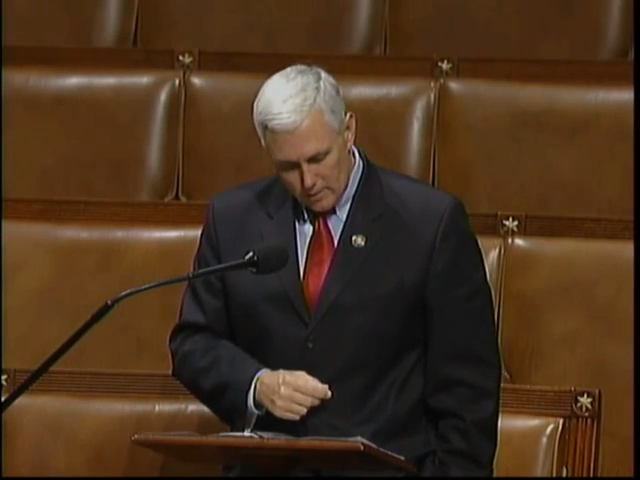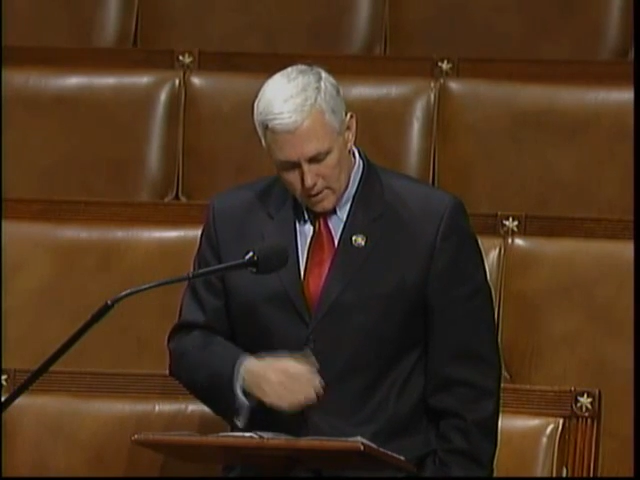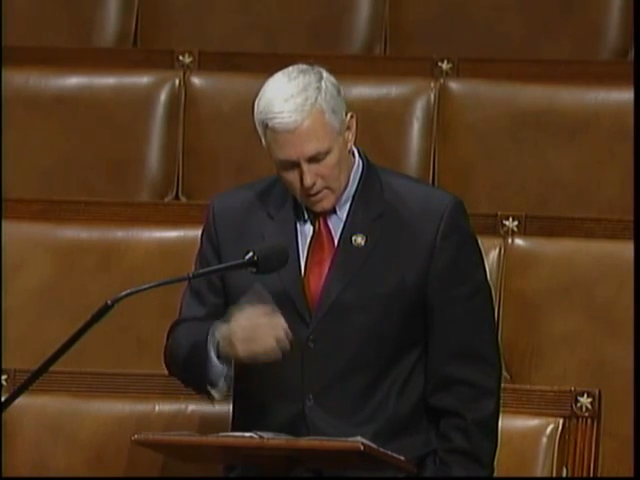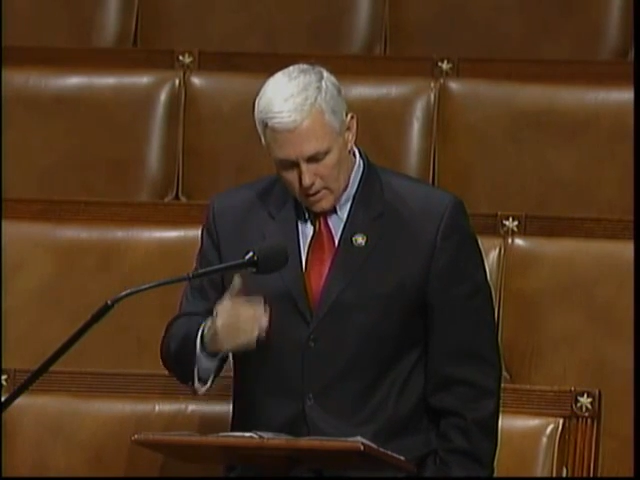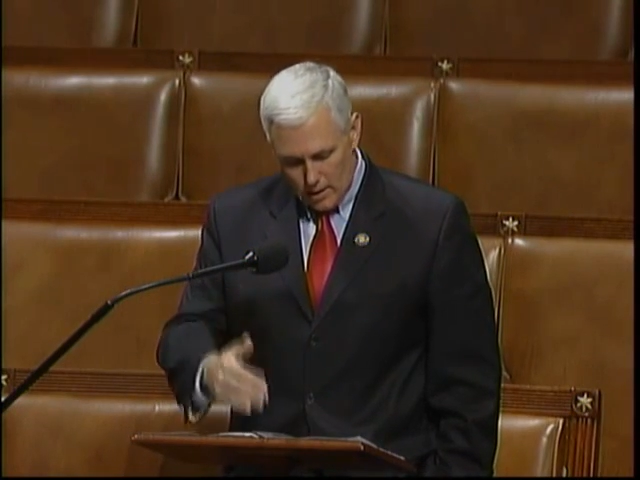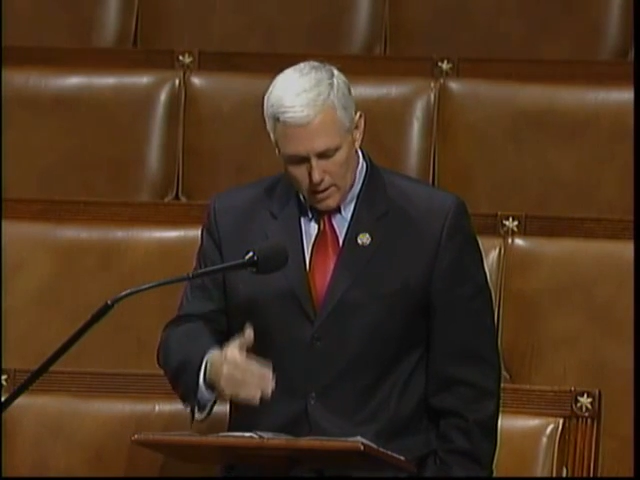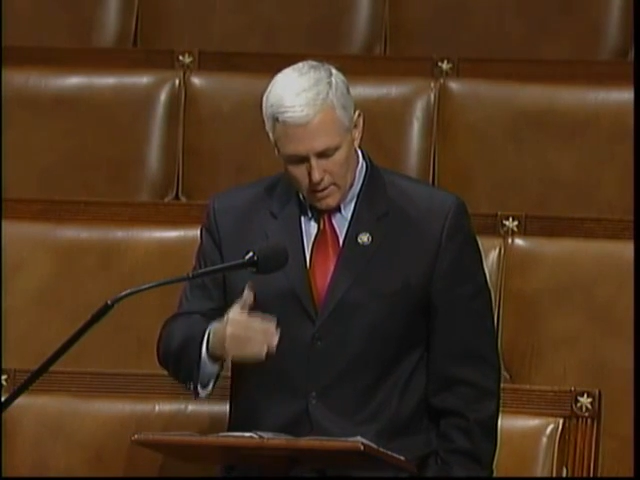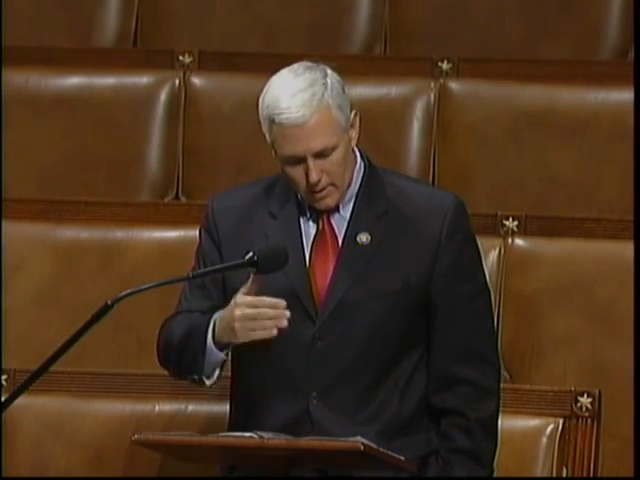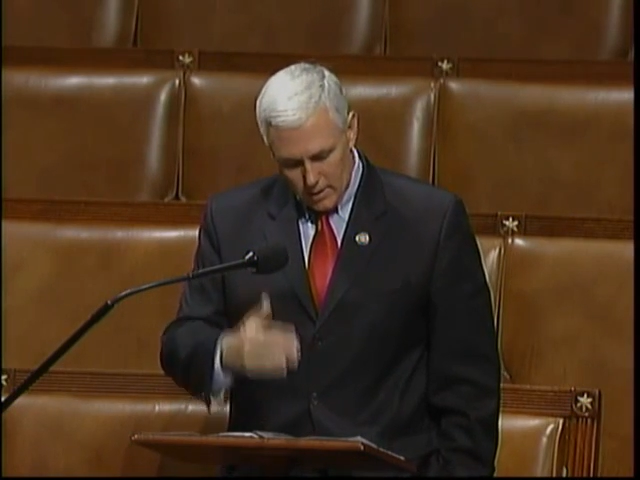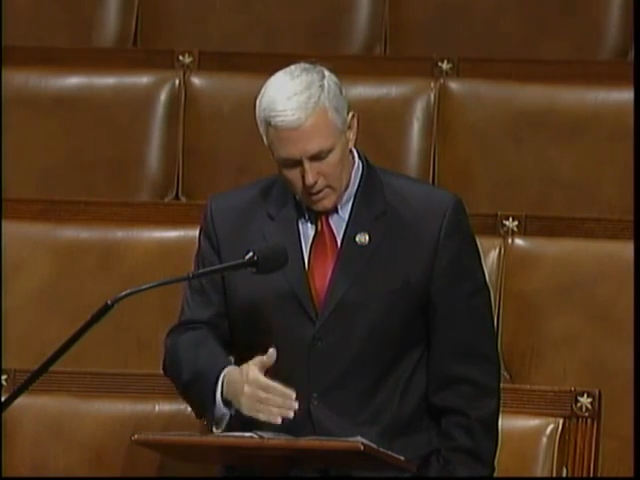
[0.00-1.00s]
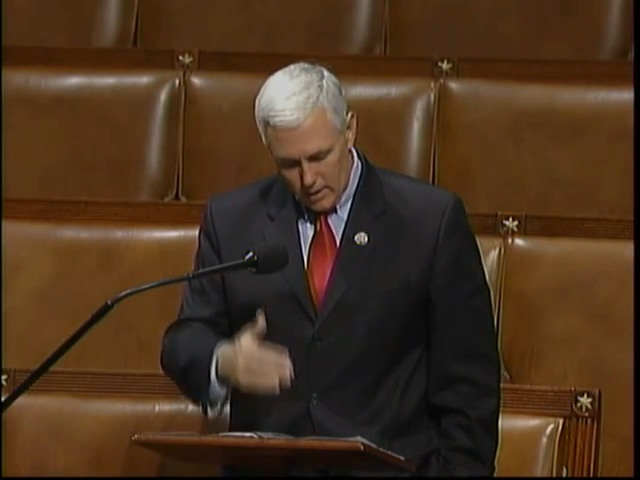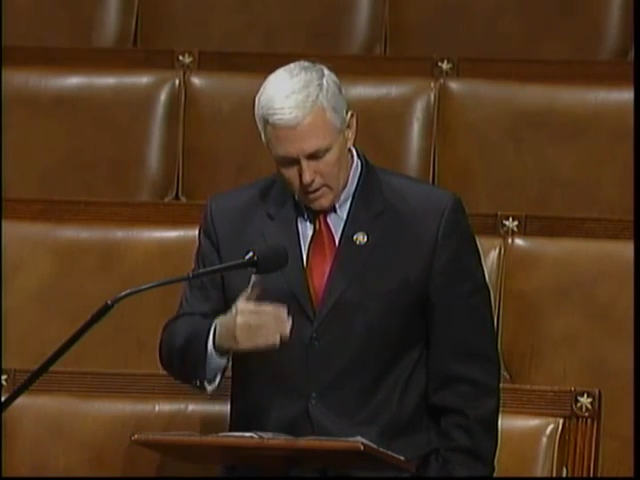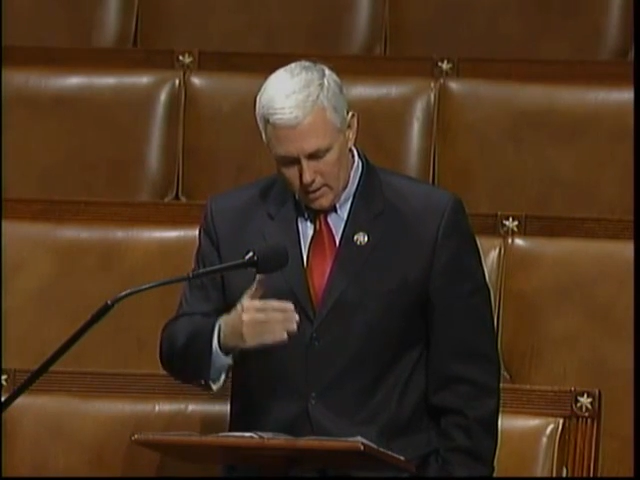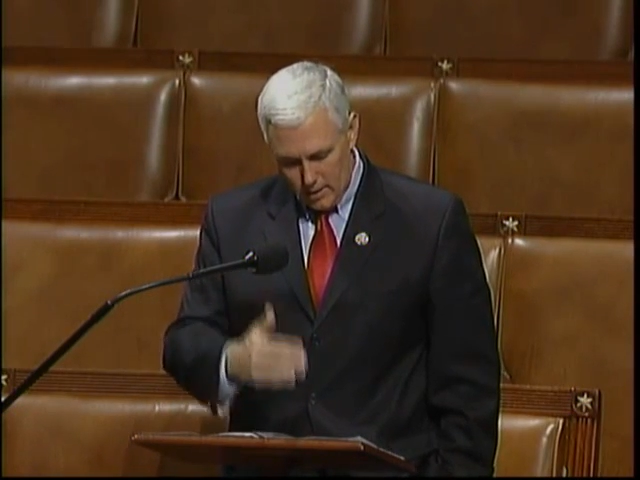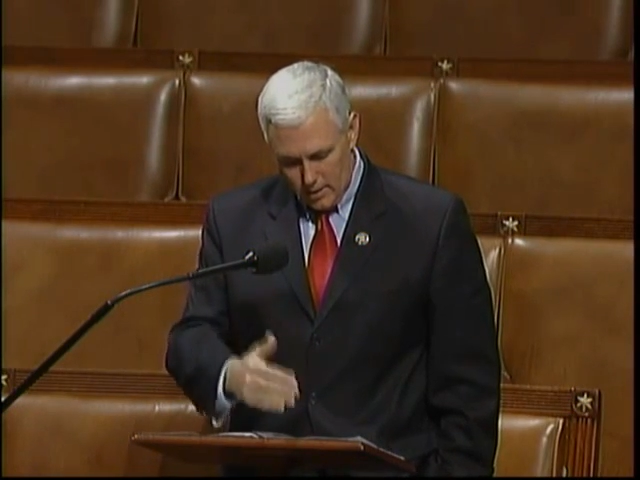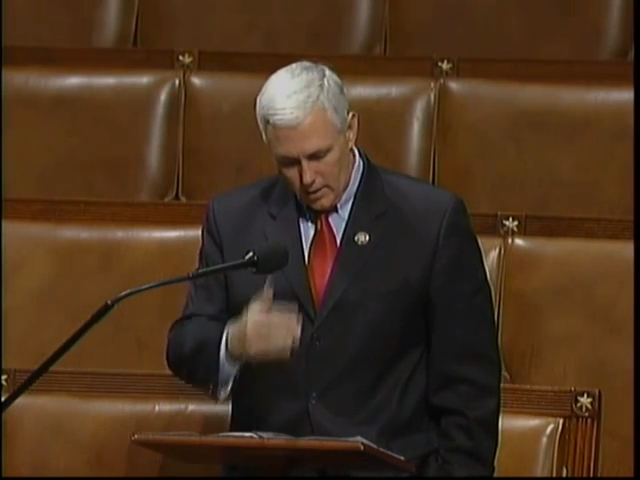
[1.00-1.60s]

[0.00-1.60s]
And on and on and